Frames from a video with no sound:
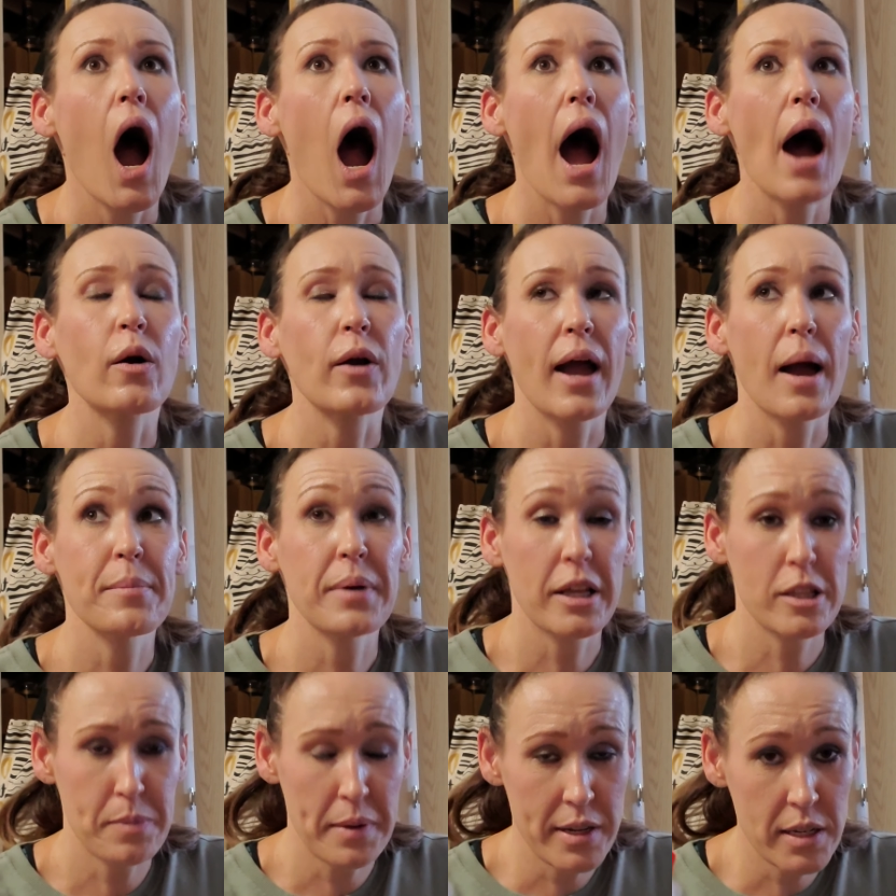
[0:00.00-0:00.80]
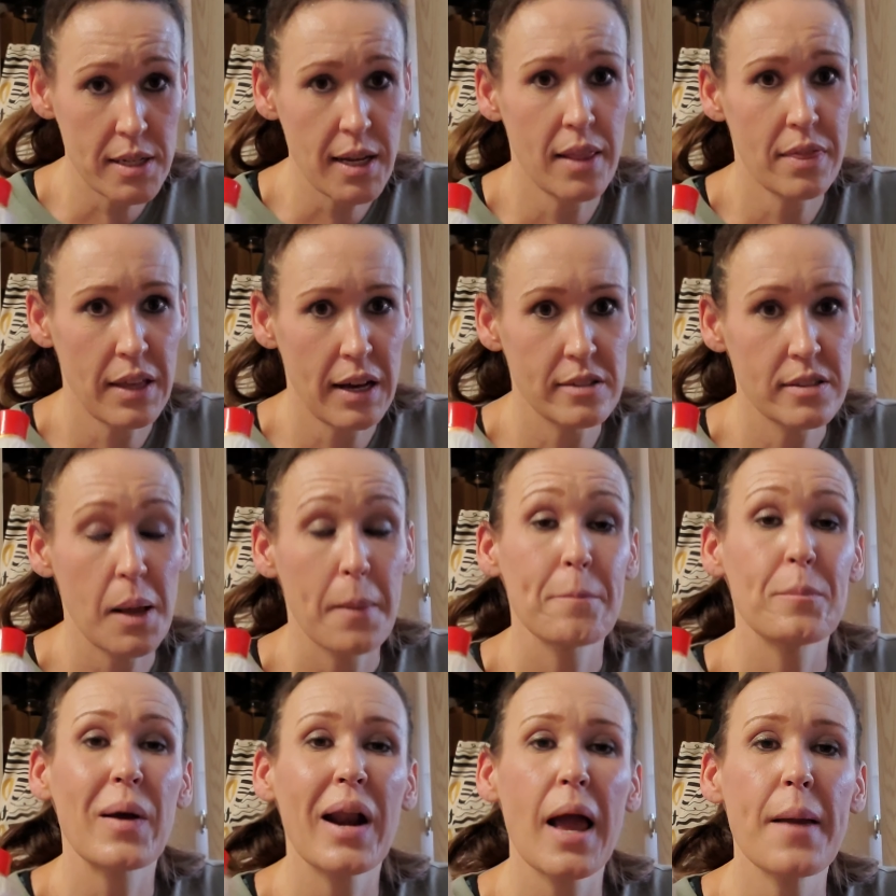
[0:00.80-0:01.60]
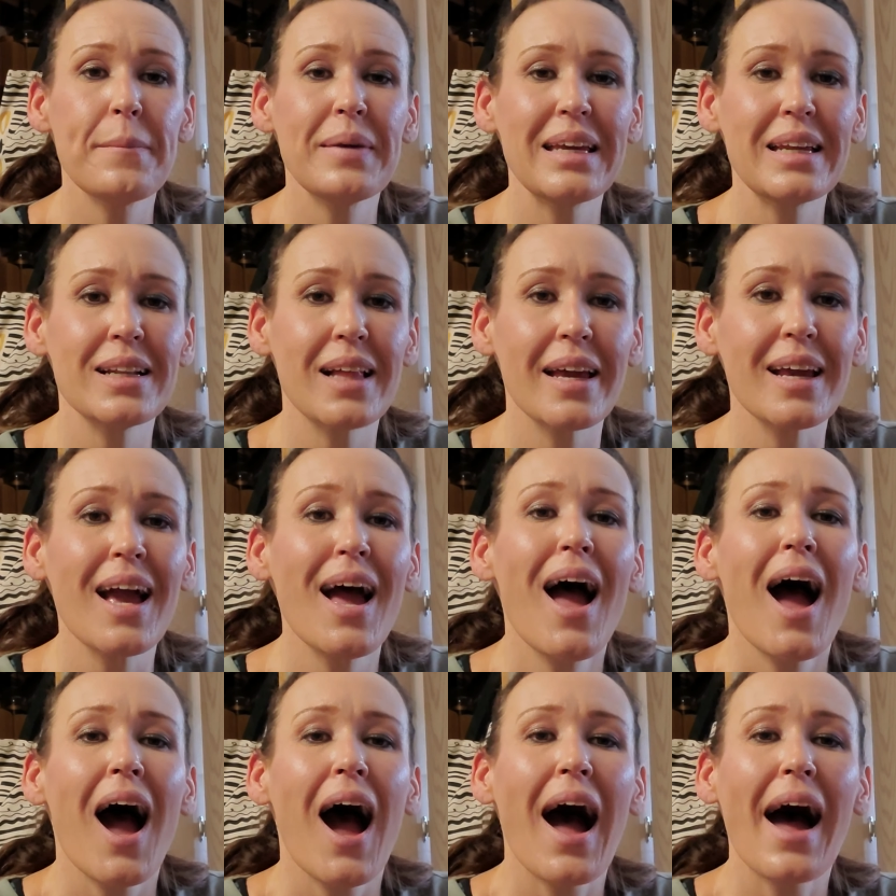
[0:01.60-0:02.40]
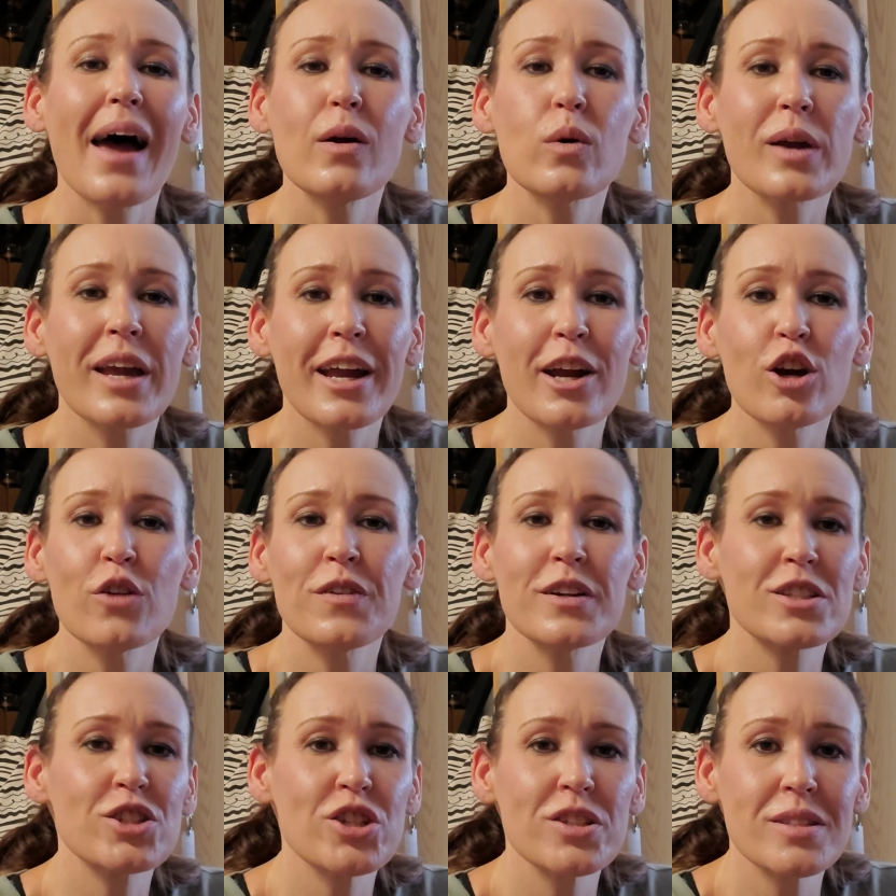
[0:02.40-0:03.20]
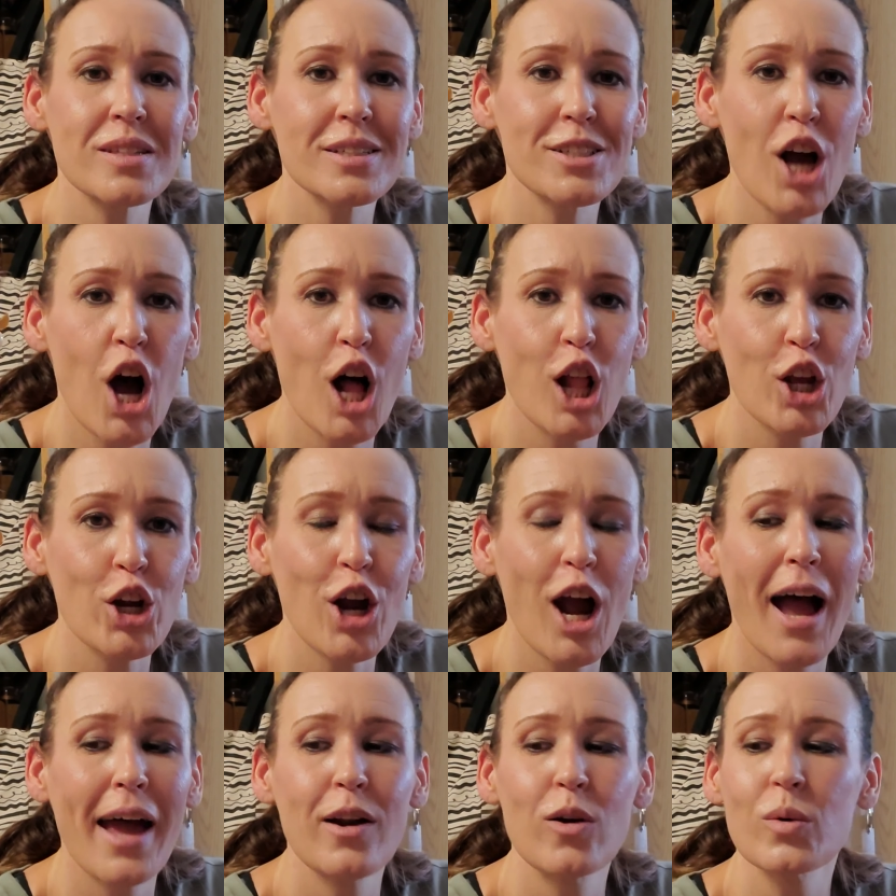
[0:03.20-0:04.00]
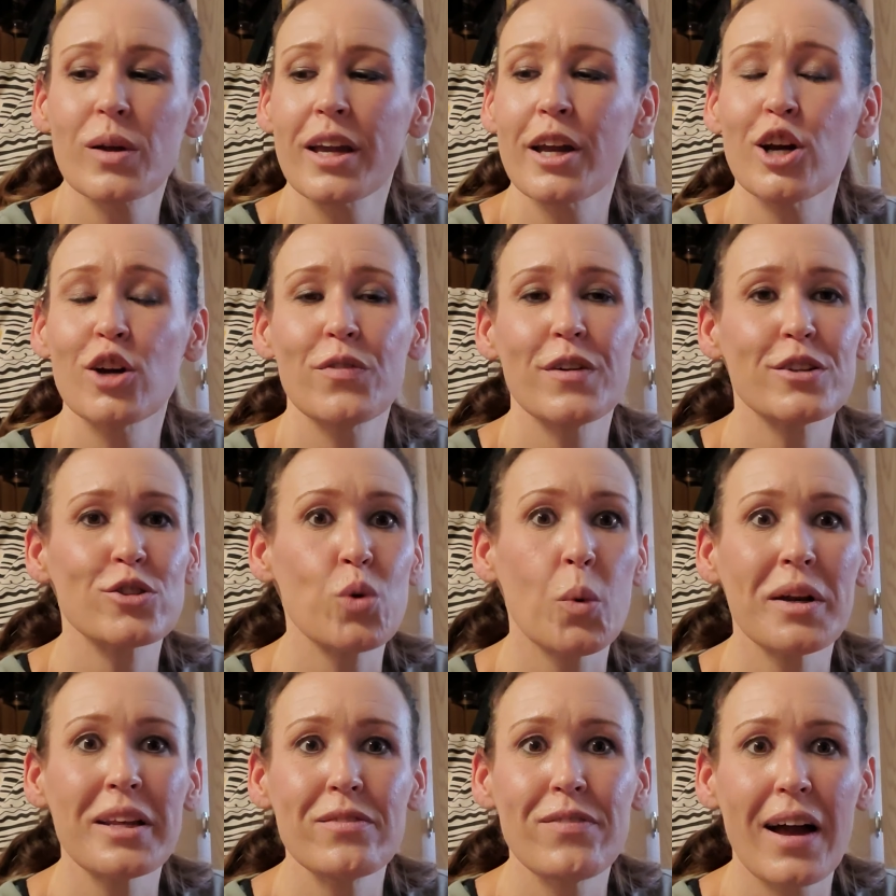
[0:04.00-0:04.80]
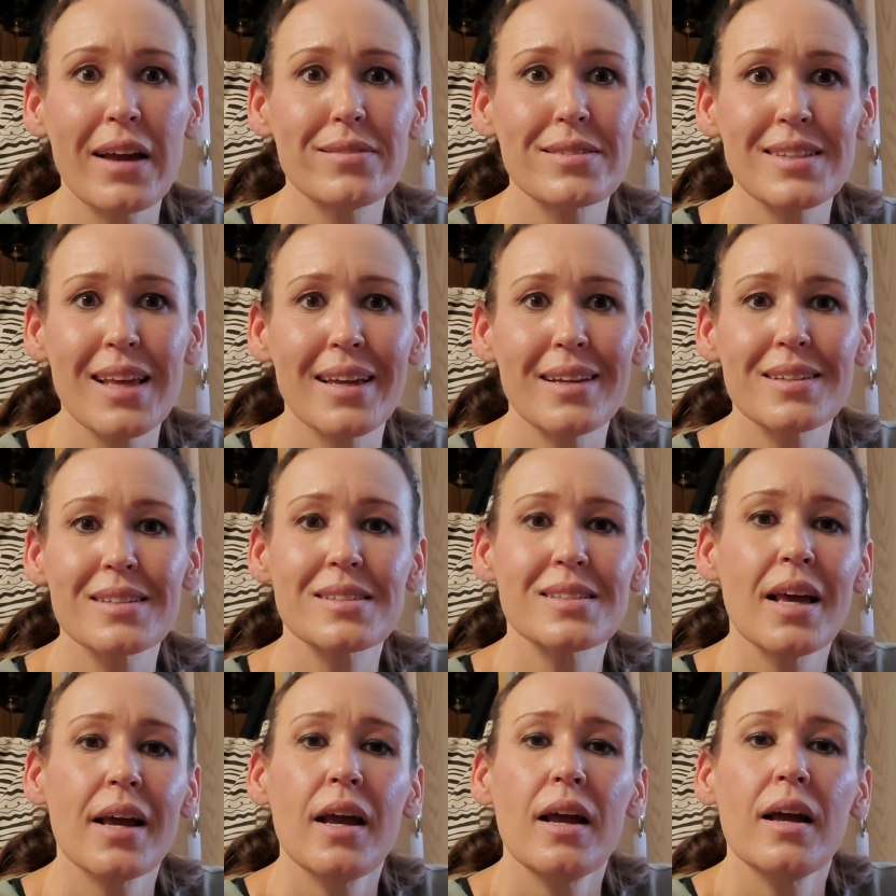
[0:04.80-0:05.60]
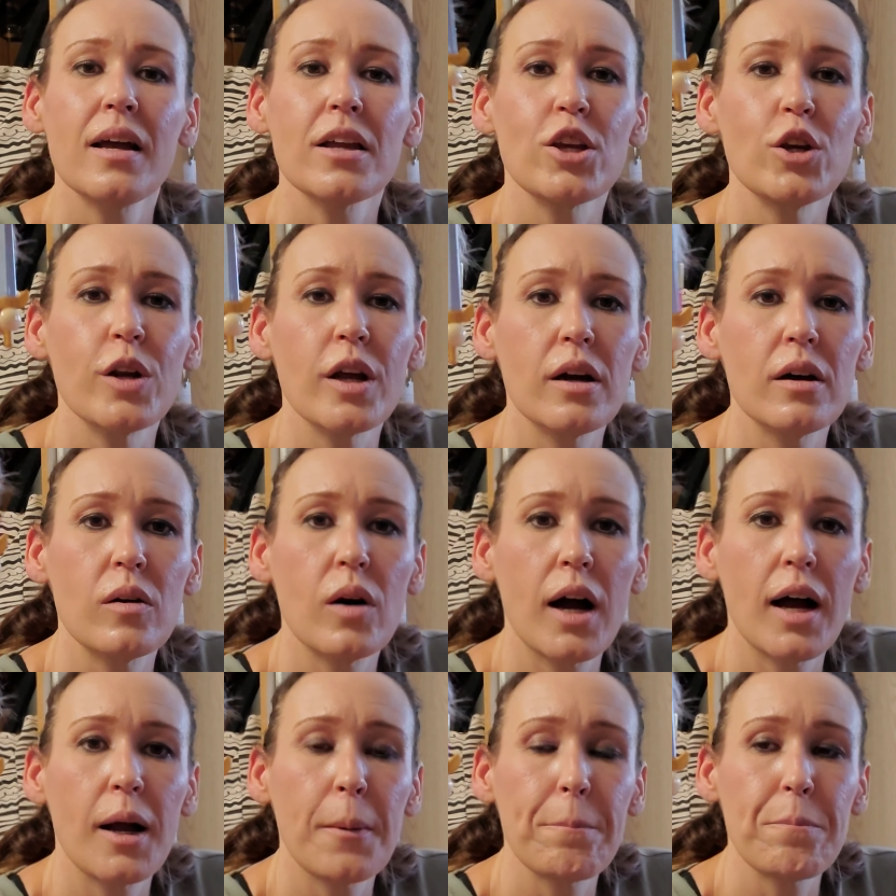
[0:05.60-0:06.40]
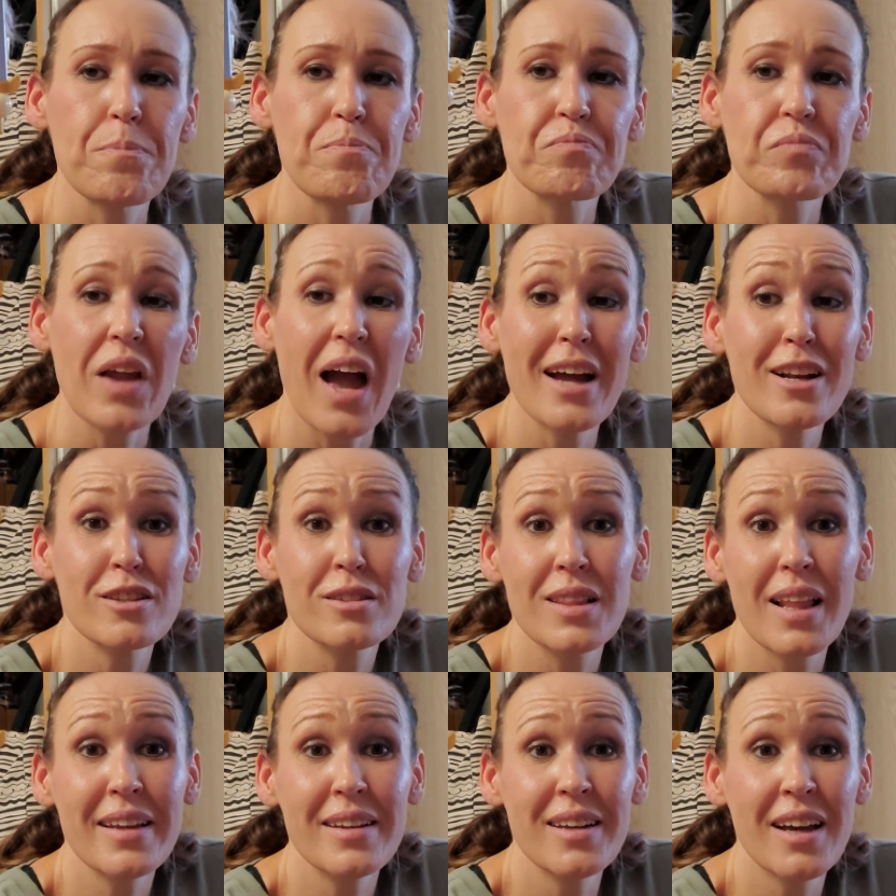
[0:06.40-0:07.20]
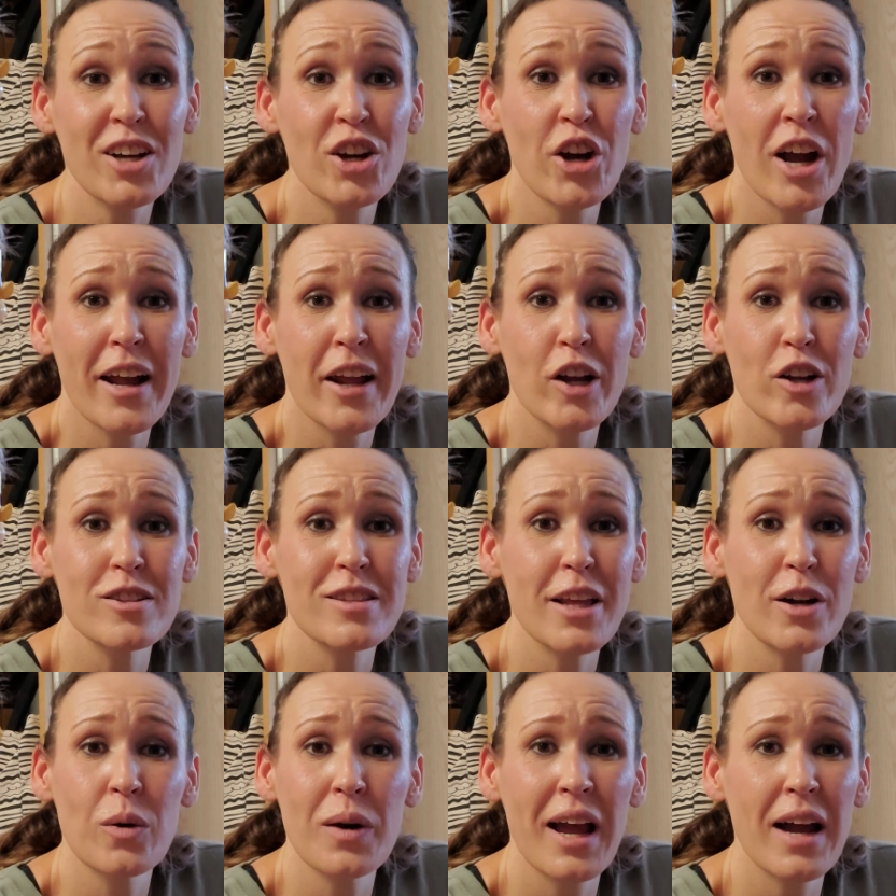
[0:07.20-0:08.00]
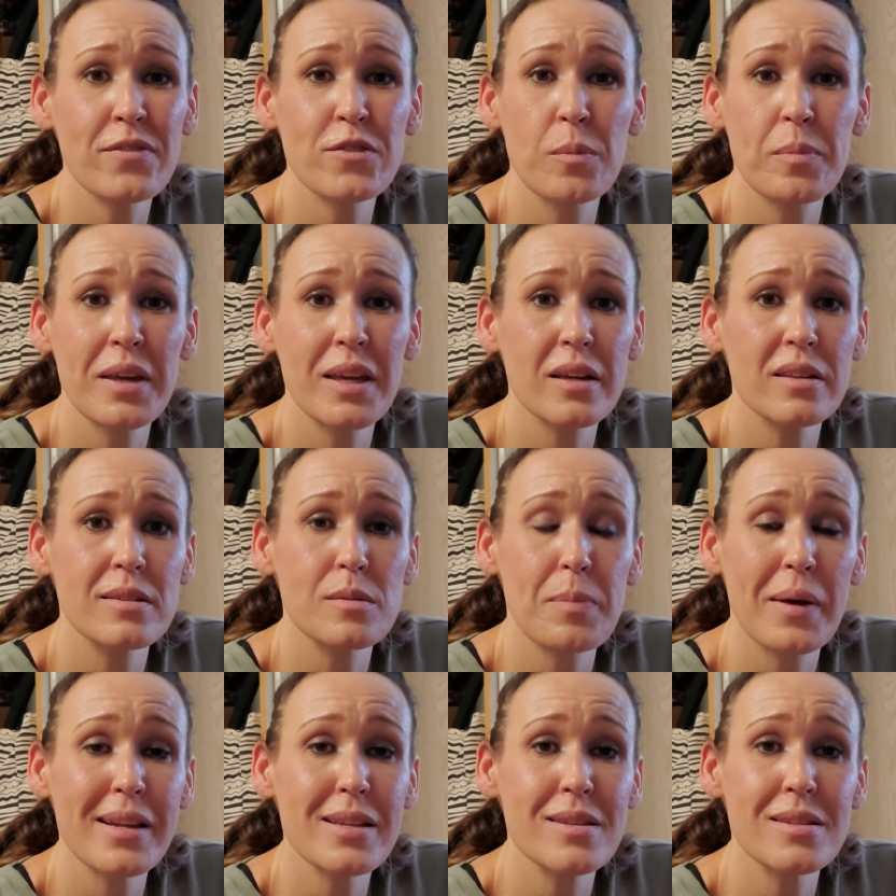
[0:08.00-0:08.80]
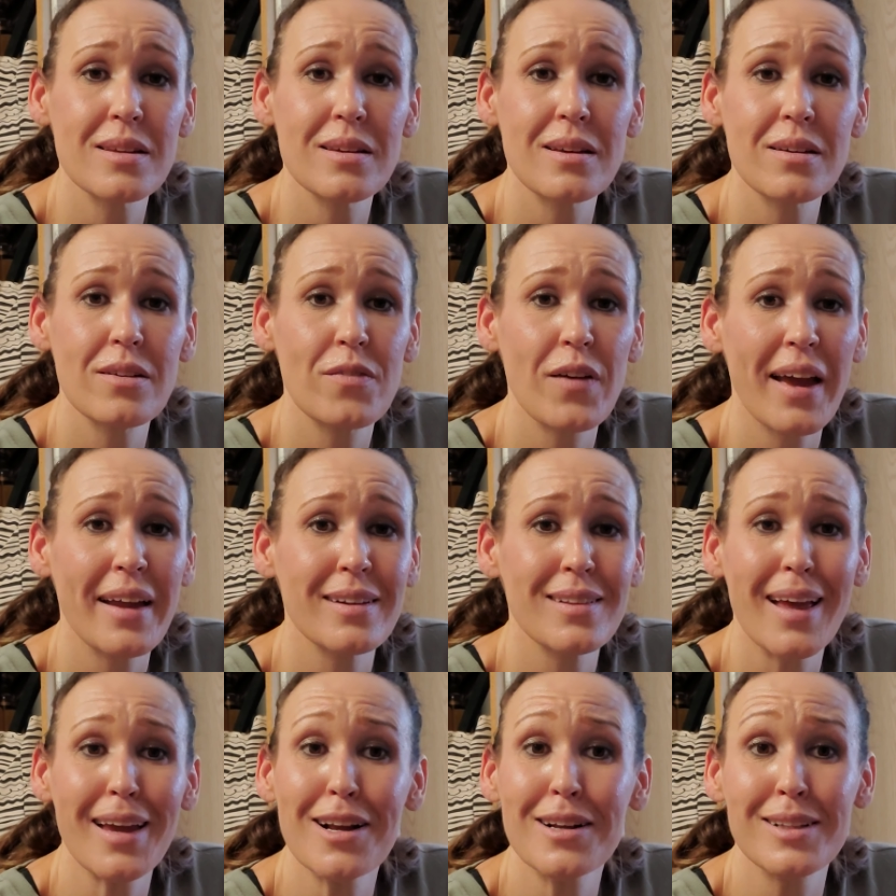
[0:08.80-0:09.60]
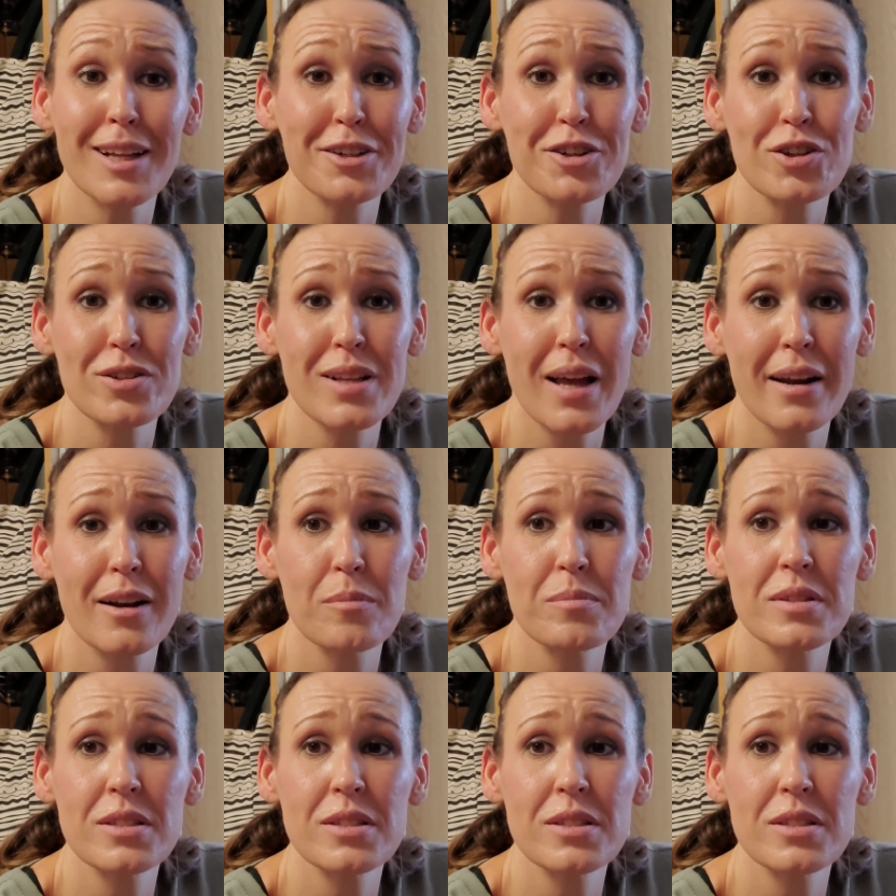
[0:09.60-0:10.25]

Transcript: Okay, I'm not spending 10,000, but I mean like, I don't care if it's just a dollar. I don't care if it's 25 cents, you know, um, I just like nutcrackers. They don't have to be expensive and like collector's items.